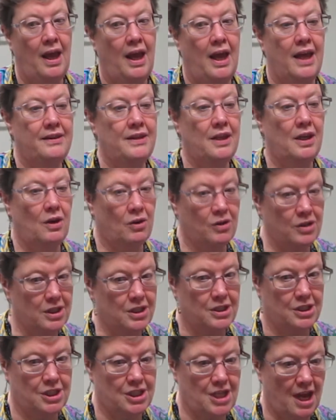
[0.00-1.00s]
In the
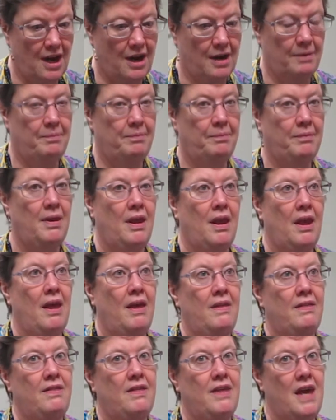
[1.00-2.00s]
longer term,
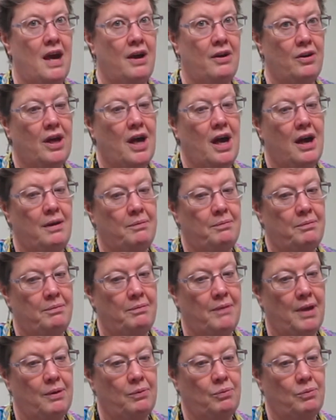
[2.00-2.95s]
the outcome